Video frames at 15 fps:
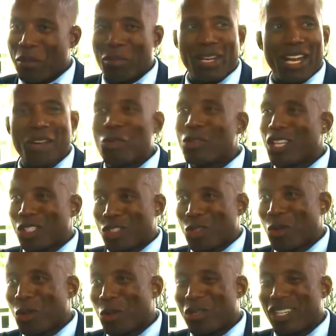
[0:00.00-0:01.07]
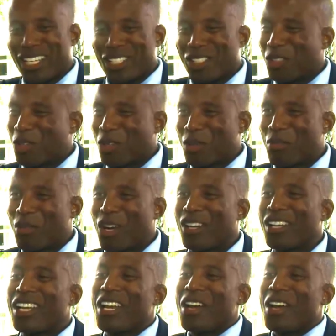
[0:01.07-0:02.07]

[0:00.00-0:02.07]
but I know that's not what we're here to talk about.